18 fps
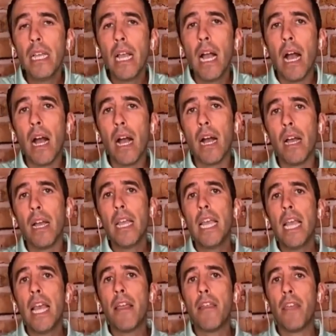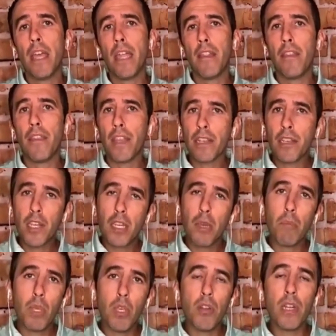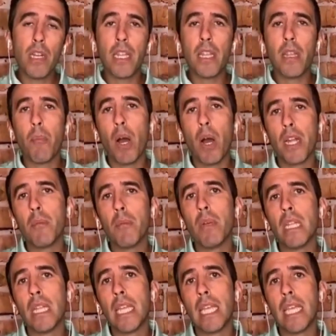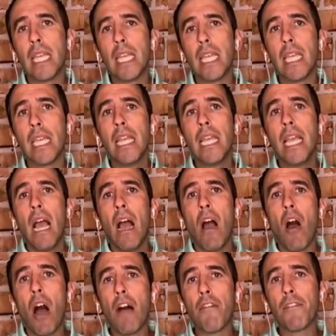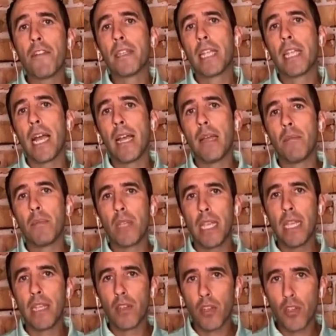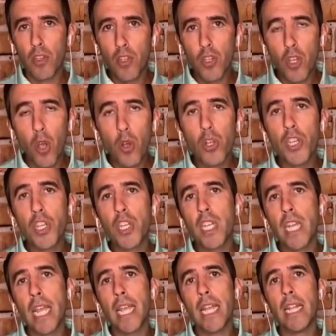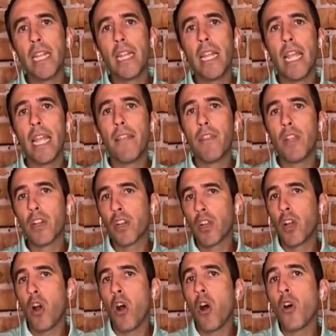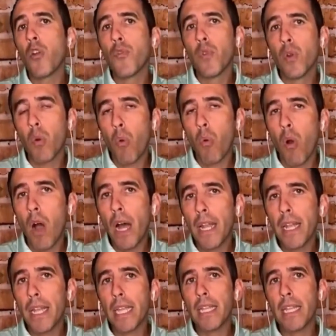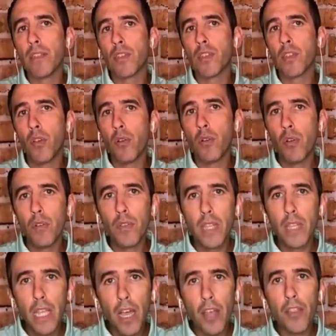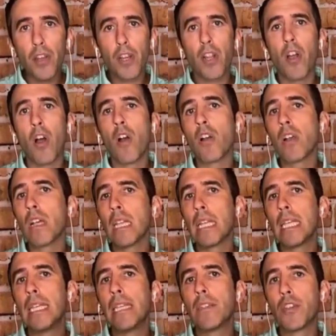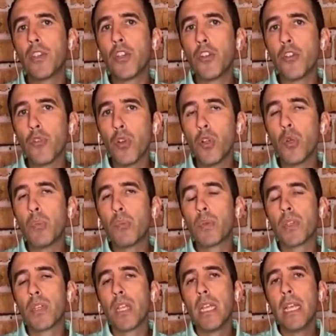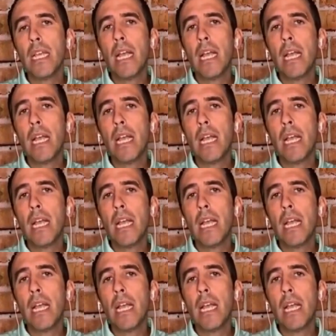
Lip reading: that this community, the Banyamulenge, oftentimes is associated, and they're called Rwandans. So the other Congolese groups